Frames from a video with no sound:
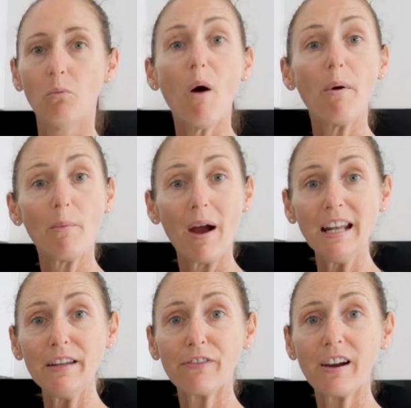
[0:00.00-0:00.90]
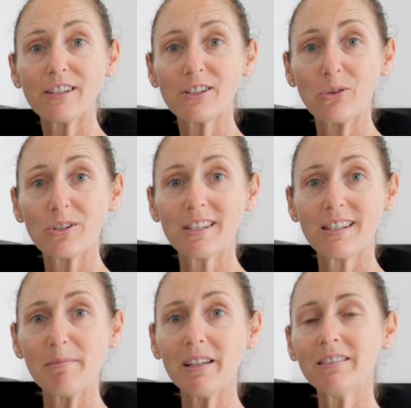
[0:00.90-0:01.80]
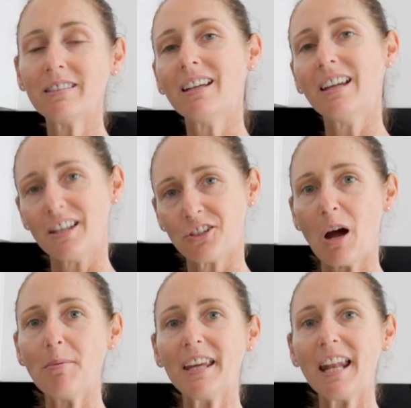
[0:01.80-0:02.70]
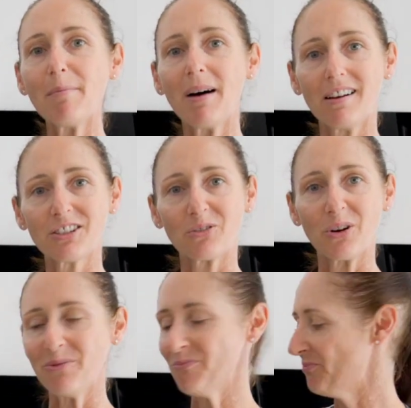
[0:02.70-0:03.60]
While we're waiting for our sauce to simmer, it's time to get our pasta on.